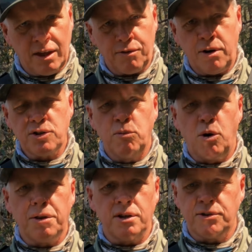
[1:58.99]
throw some
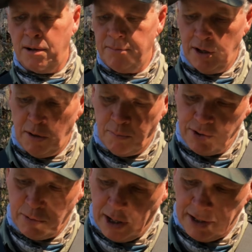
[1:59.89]
water on the top,
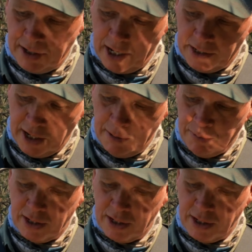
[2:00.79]
press the button to heat it up,